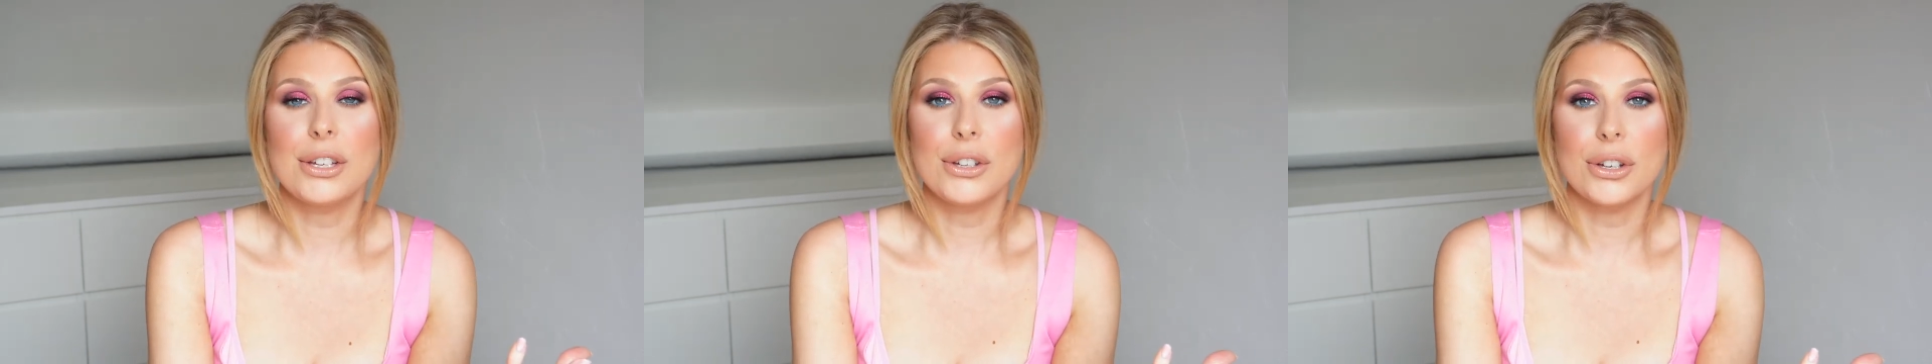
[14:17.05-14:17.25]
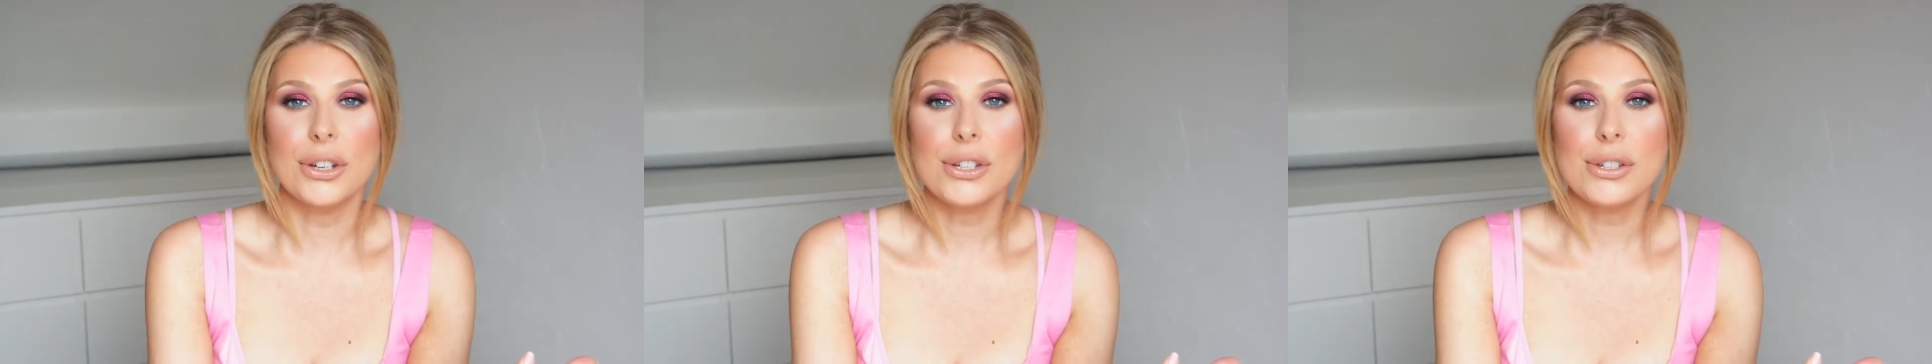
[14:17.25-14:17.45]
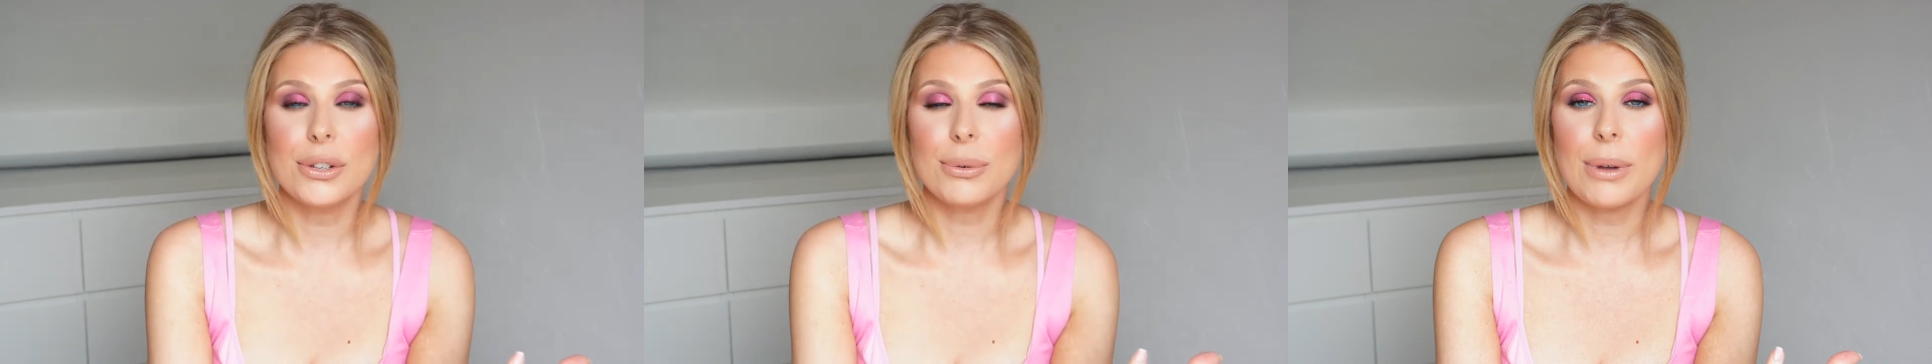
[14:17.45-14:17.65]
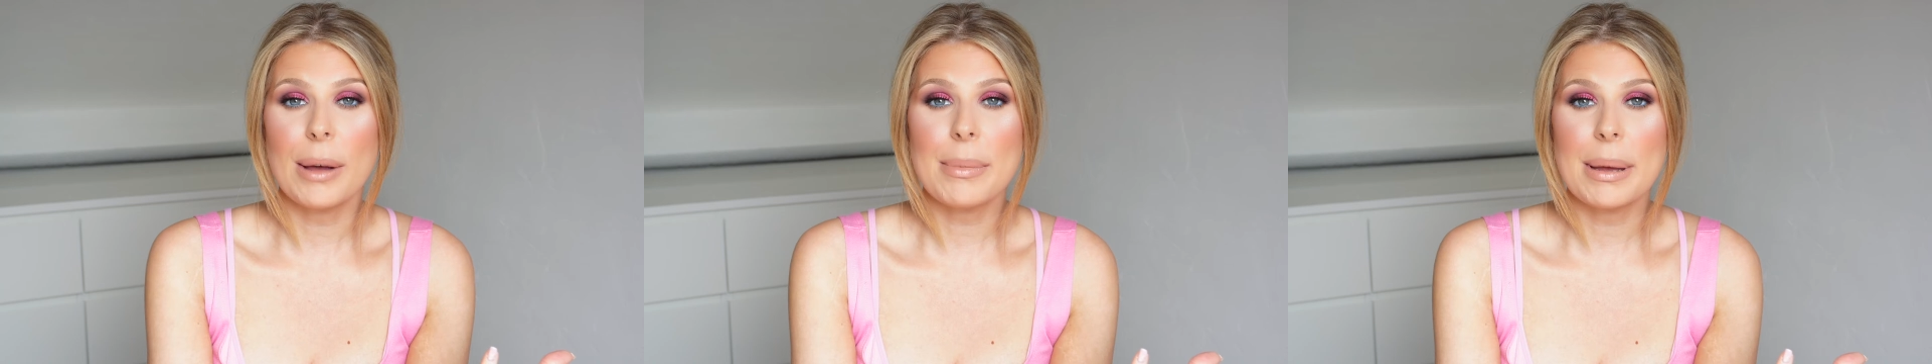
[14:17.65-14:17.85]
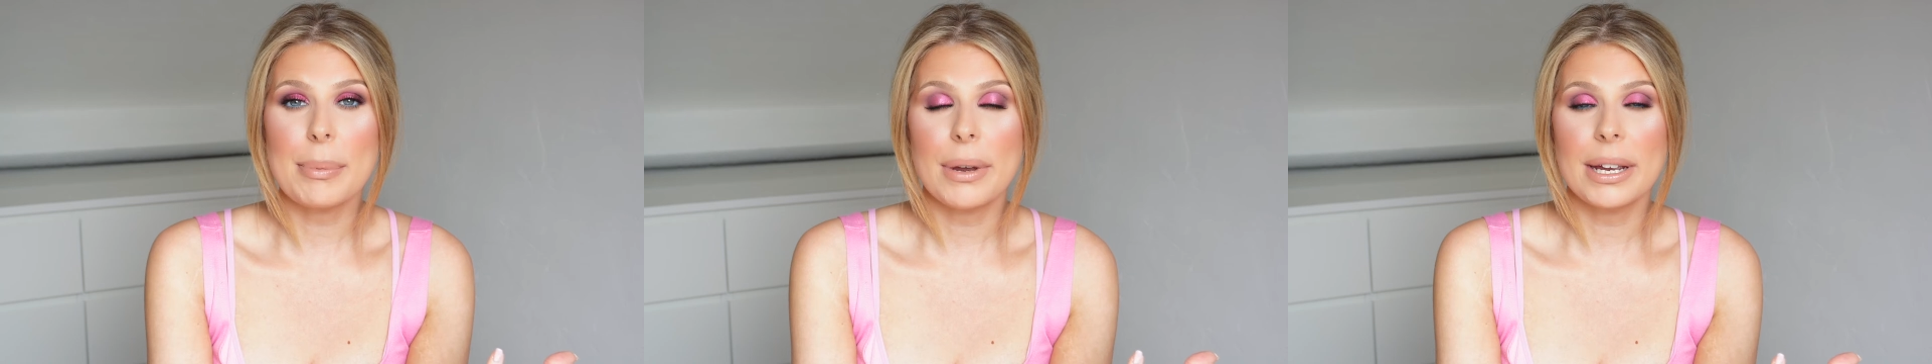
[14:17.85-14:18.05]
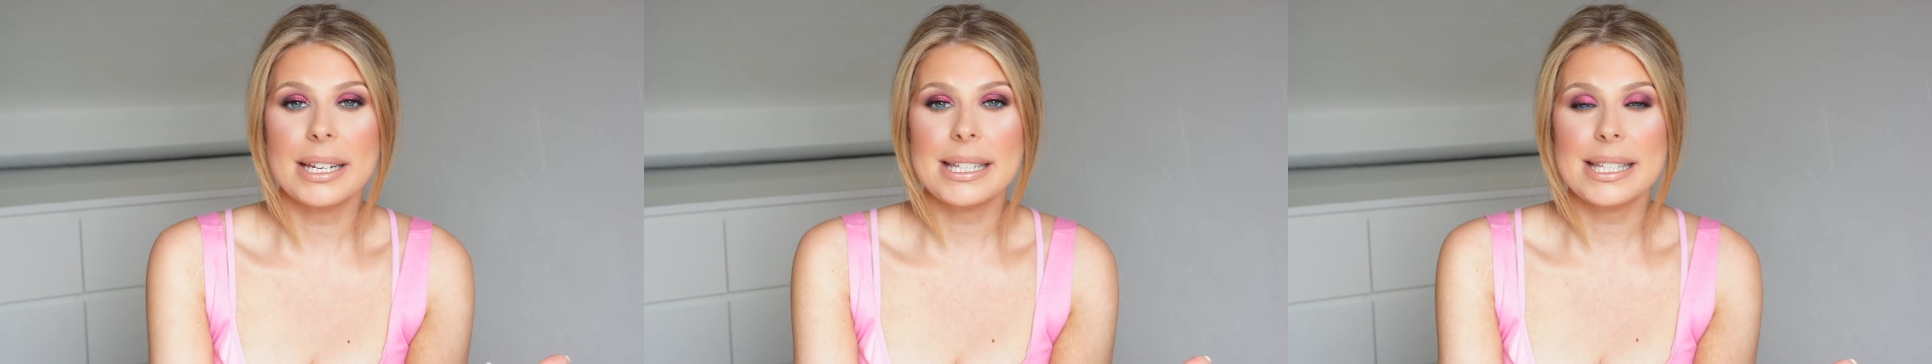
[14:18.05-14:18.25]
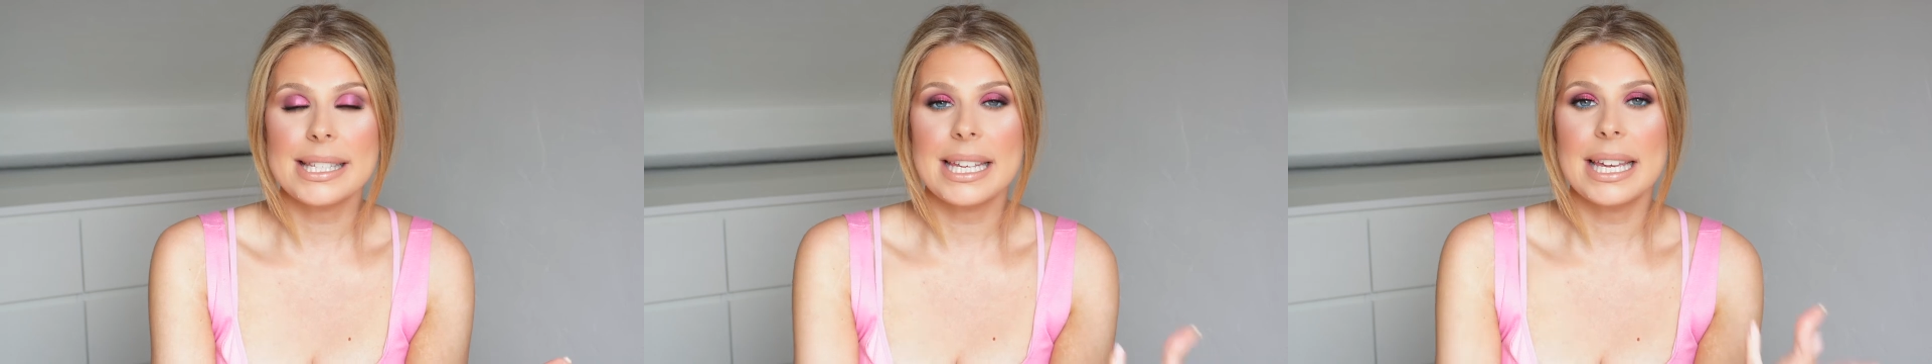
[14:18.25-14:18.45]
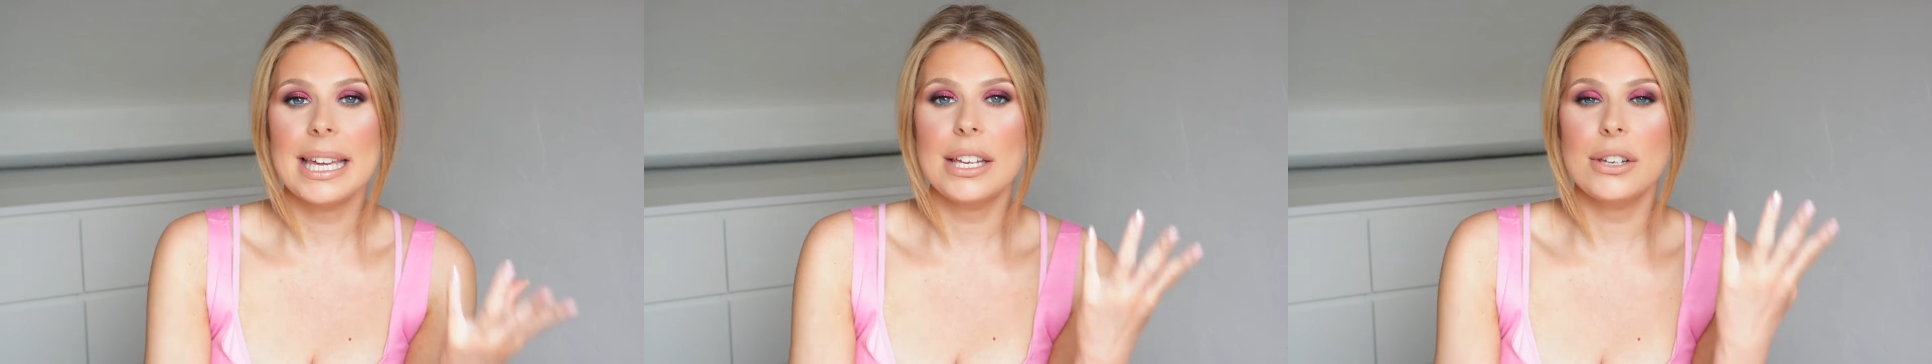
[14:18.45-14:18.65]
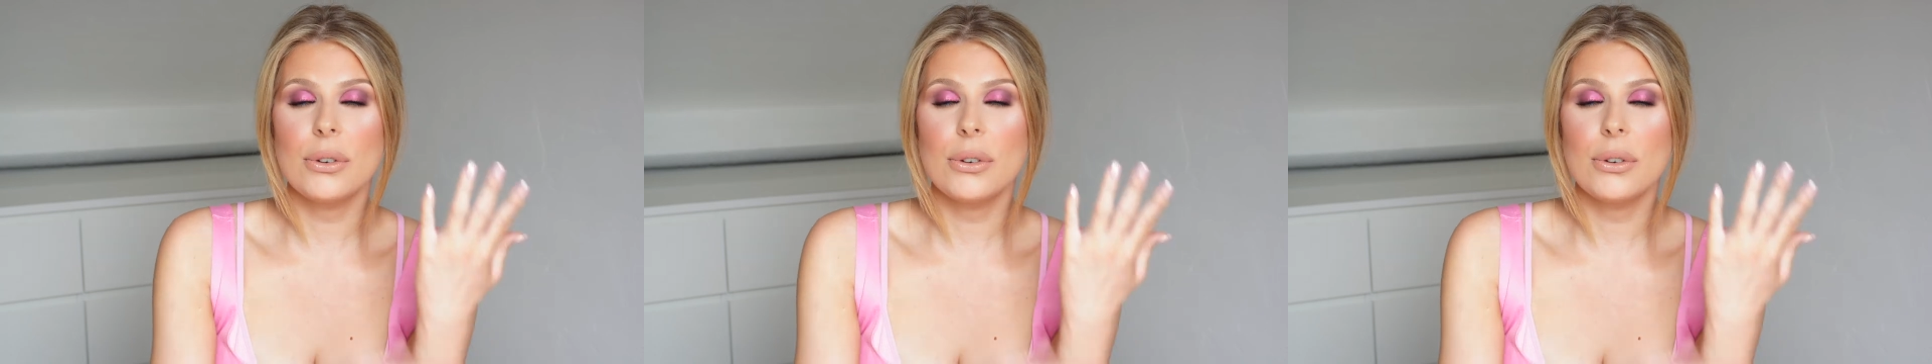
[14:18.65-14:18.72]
good throughout my pregnancy.